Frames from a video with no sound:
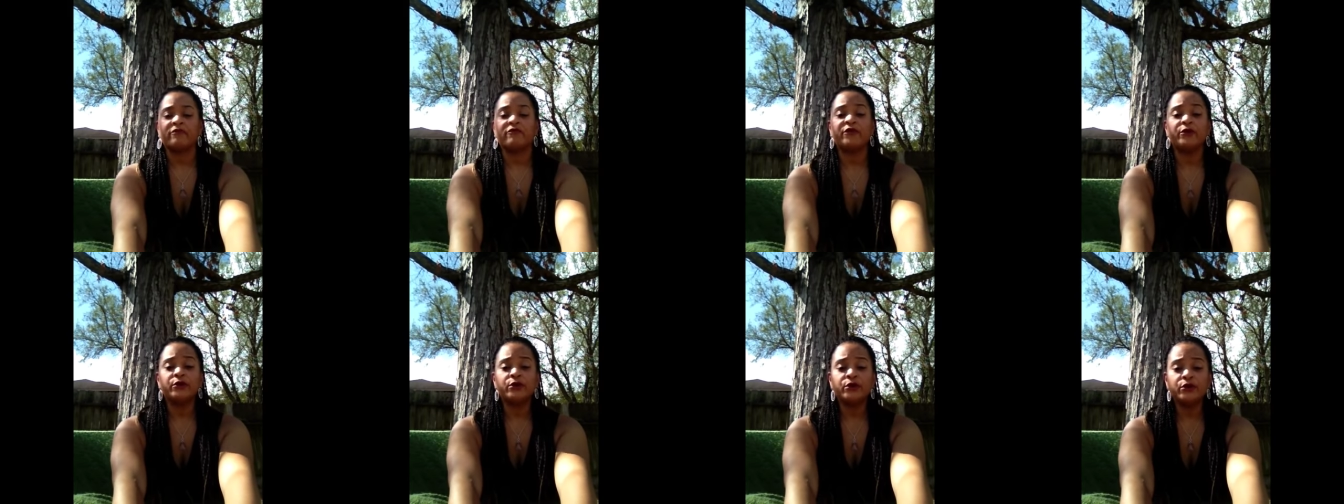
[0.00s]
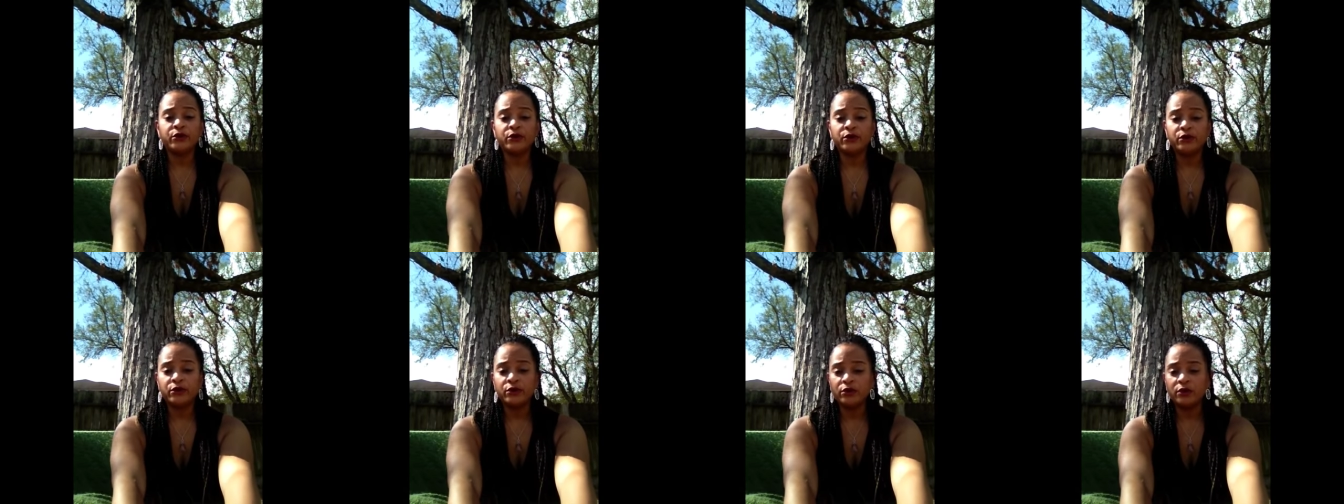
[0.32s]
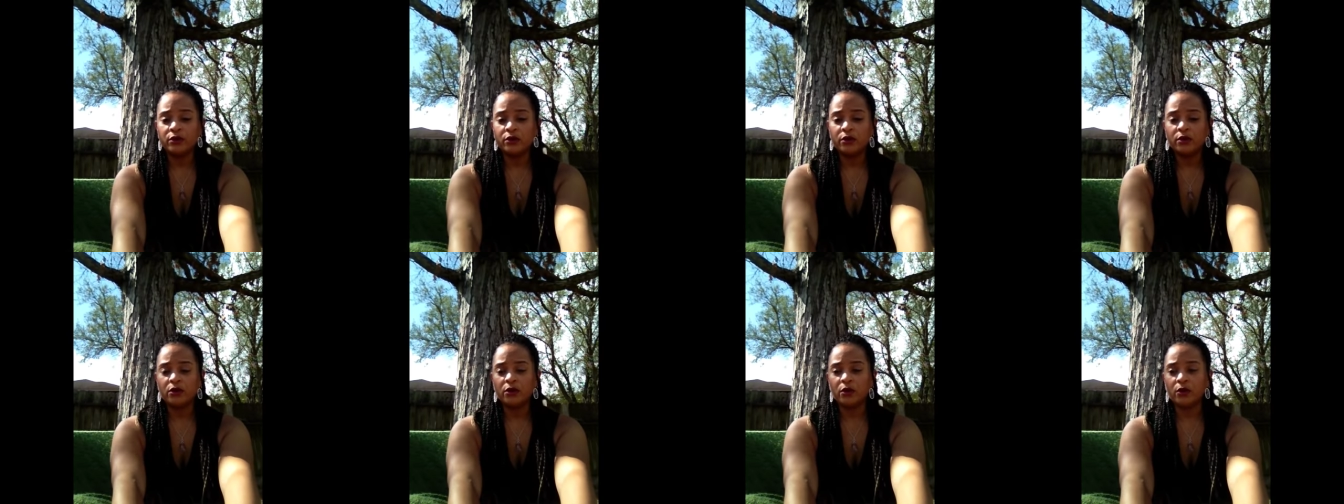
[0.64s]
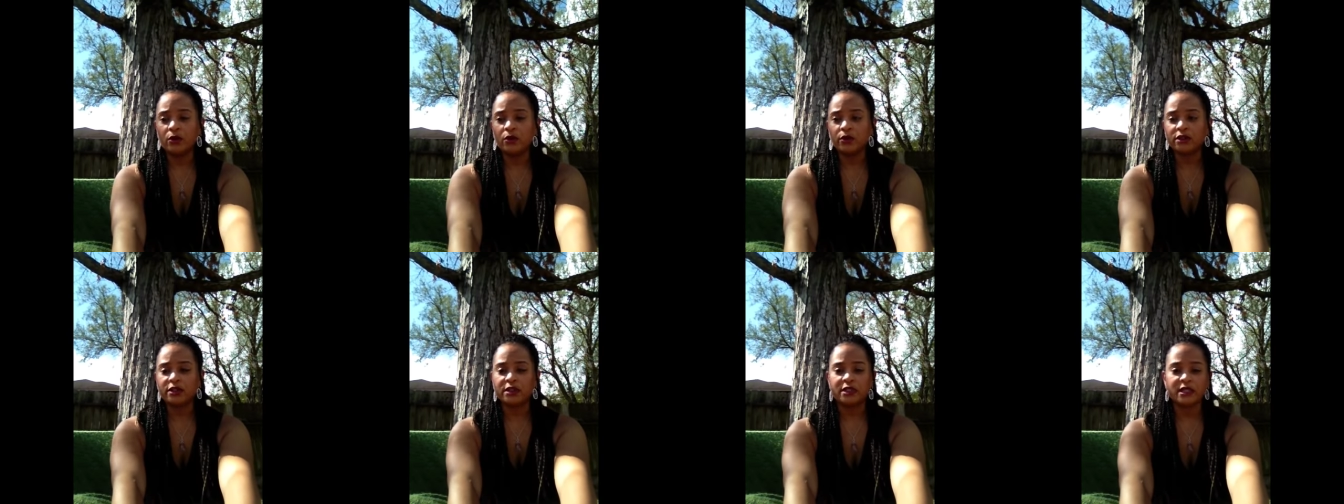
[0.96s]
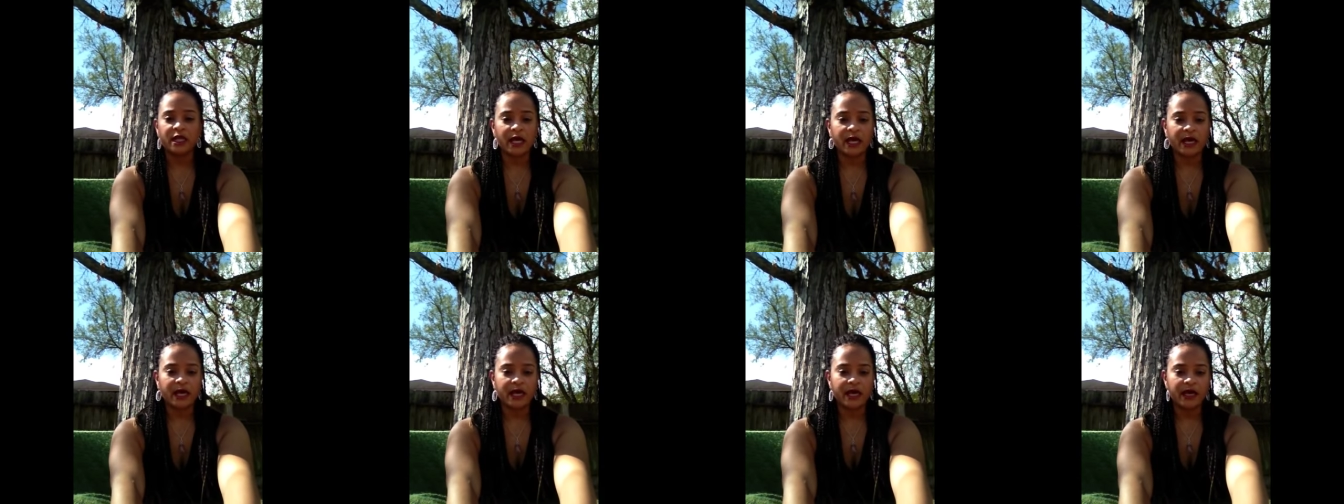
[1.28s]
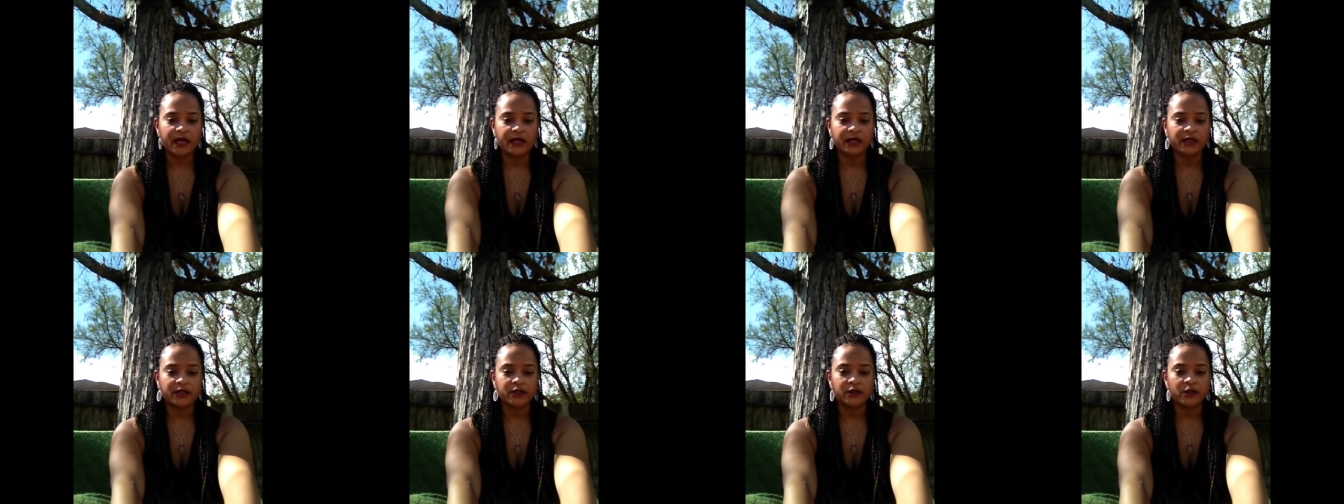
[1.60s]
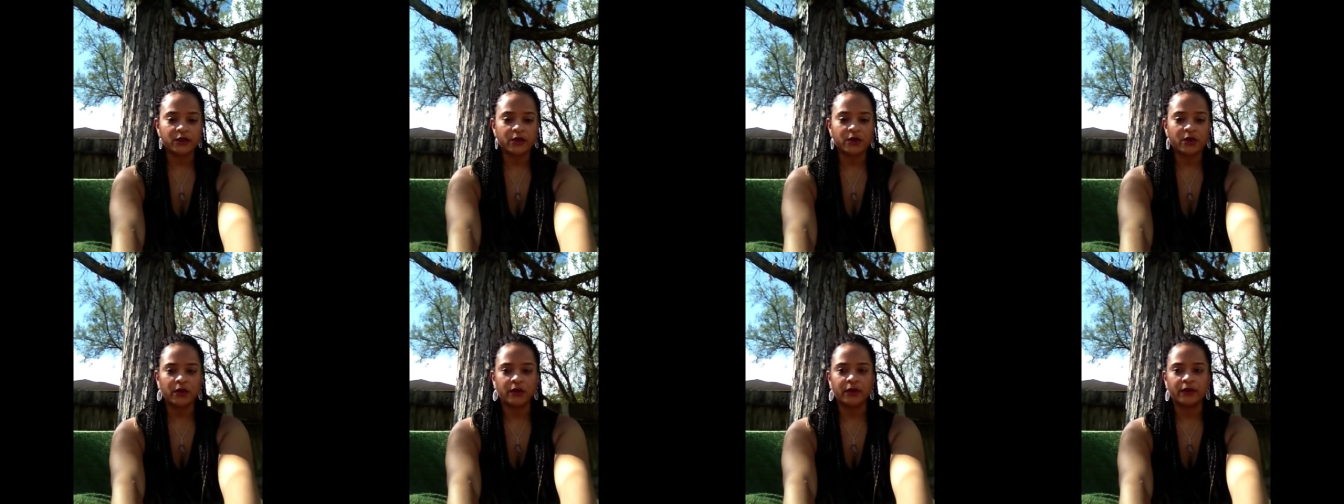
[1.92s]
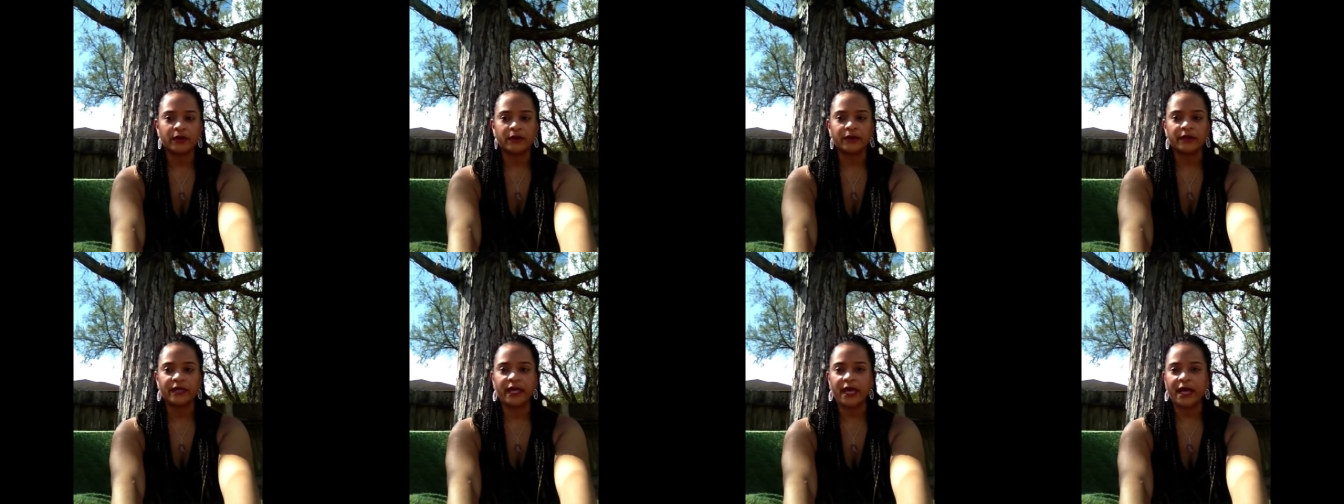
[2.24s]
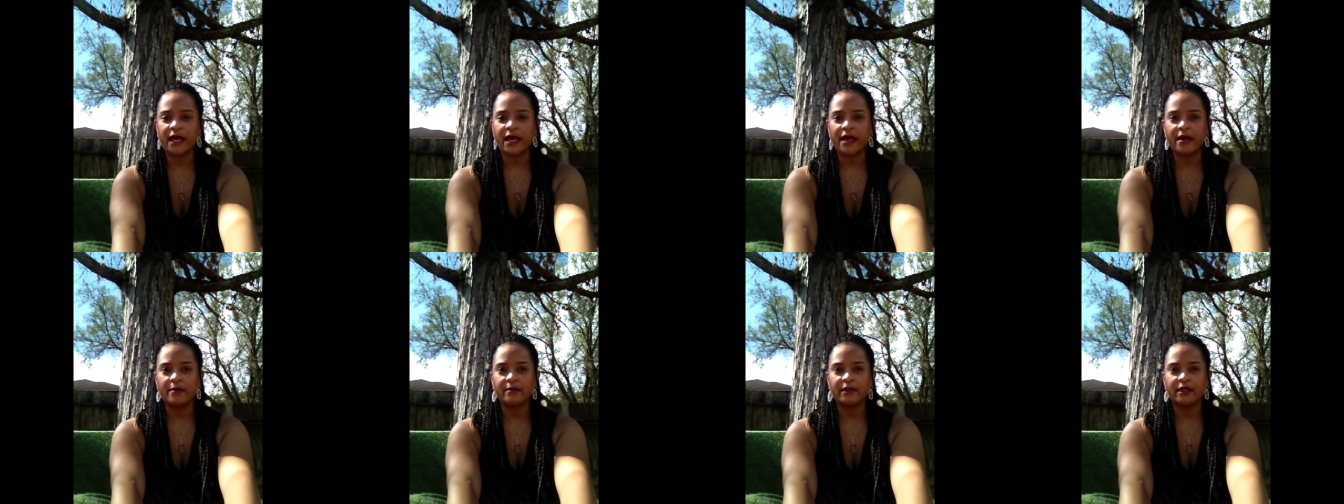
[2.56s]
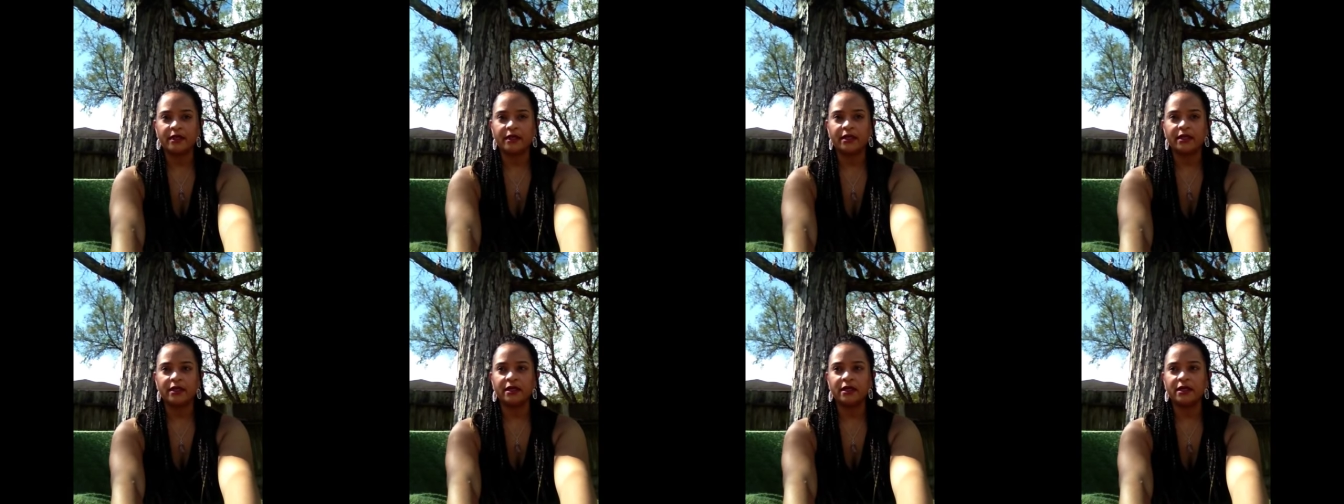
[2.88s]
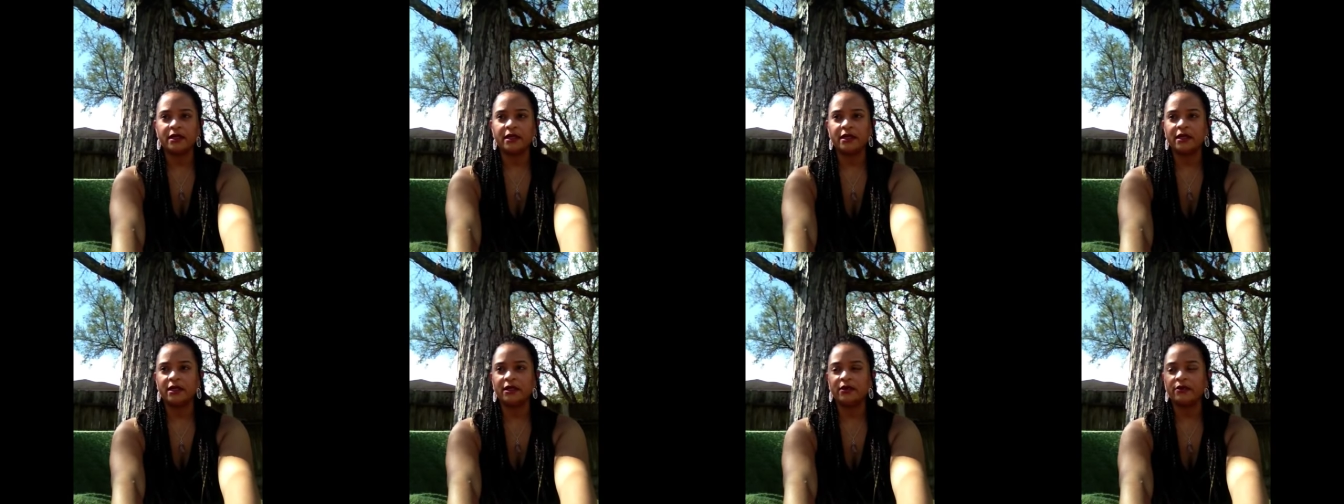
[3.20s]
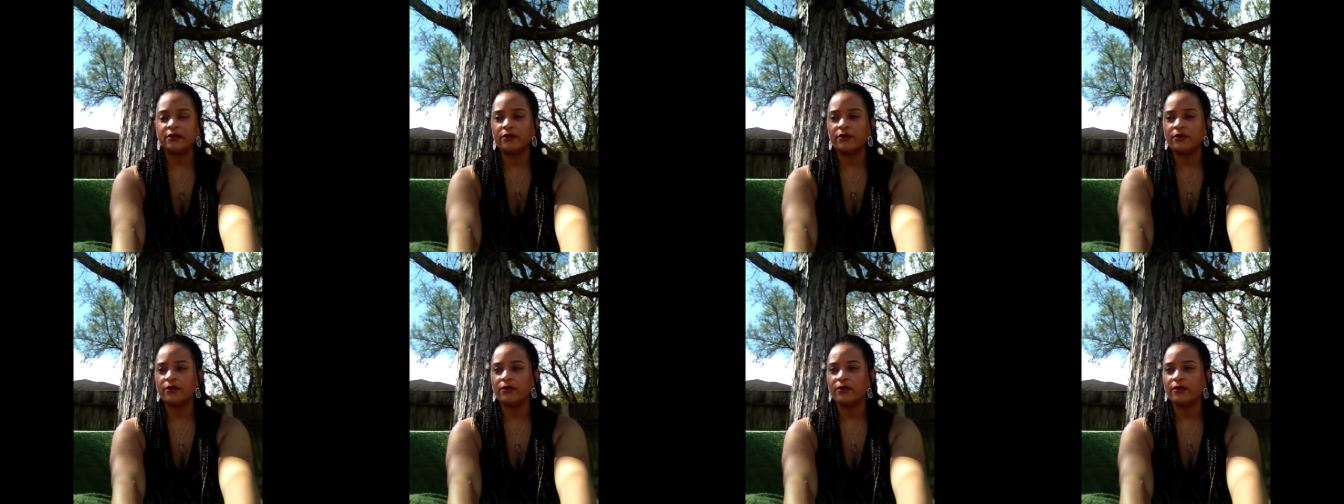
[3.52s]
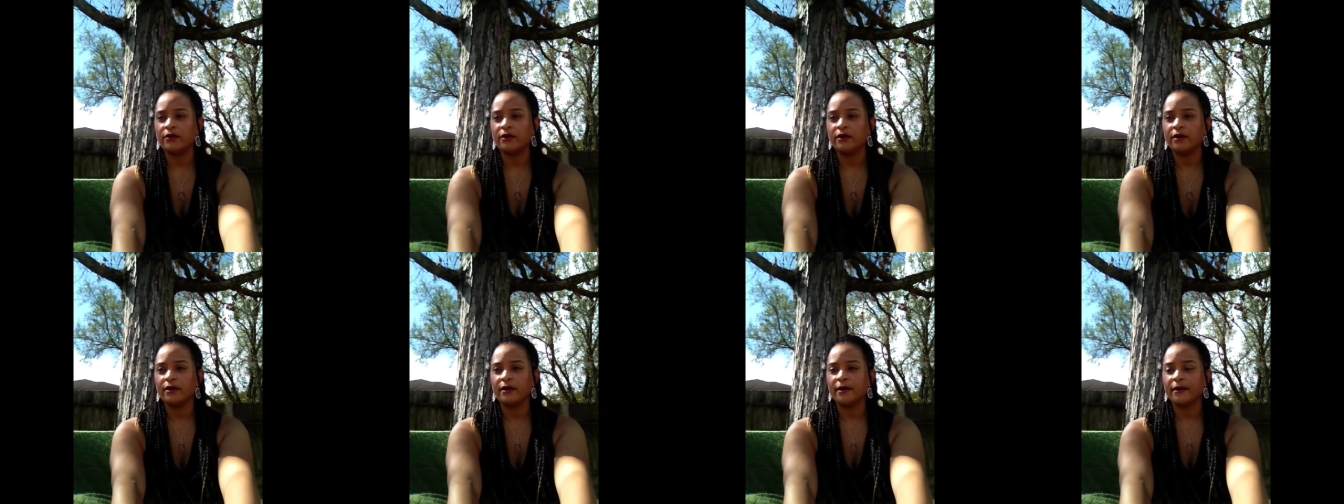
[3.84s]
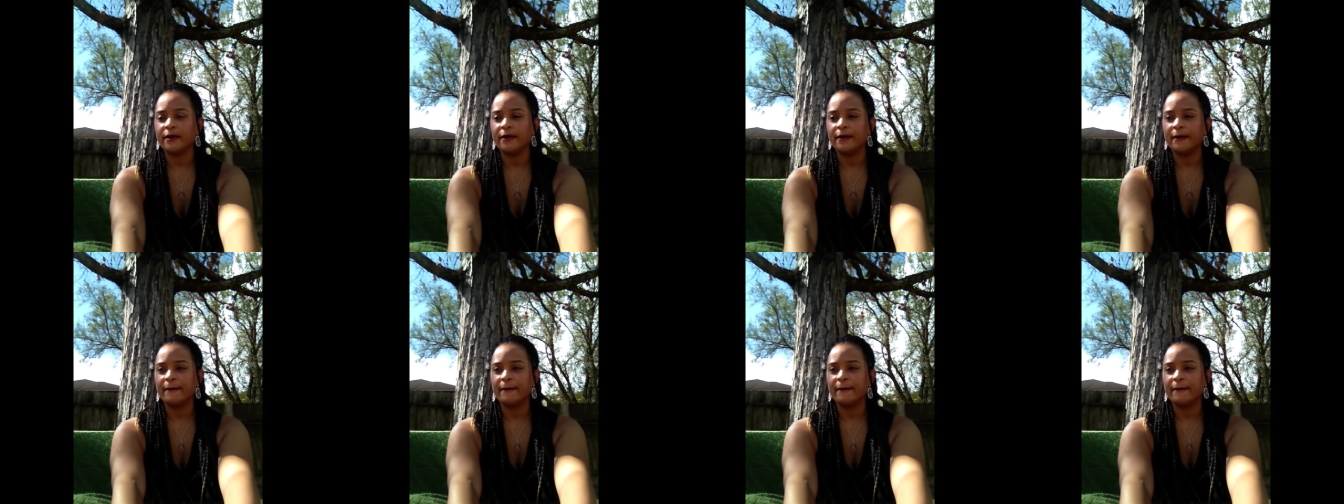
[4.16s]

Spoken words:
food or sex or gambling or